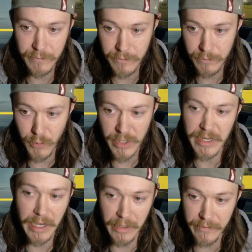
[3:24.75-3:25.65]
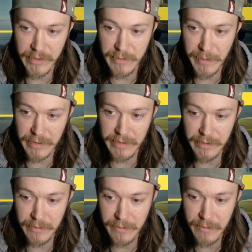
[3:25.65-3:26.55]
What you're kind of
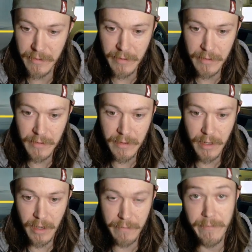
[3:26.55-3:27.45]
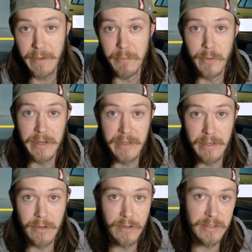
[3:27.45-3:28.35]
expecting. Uh, 5.8
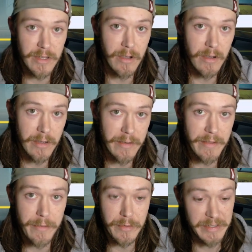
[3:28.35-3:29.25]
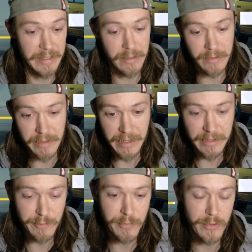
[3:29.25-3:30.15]
gigahertz on 1300K
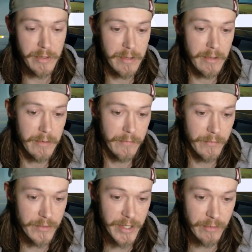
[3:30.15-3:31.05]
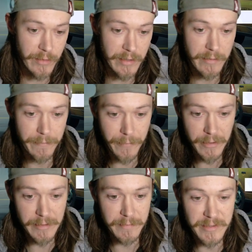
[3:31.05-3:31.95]
is pretty good for generating the
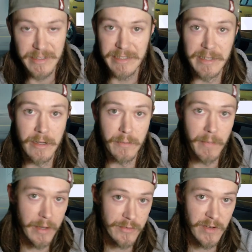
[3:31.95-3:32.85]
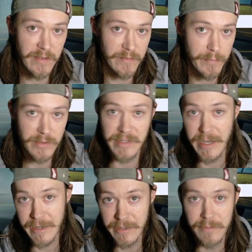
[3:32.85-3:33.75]
frames. 1600 megatransfers per
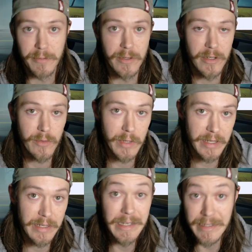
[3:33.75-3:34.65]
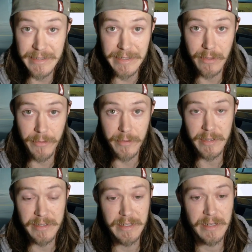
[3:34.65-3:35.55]
second, pretty quick.
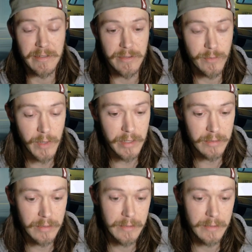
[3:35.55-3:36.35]
CL36 as well.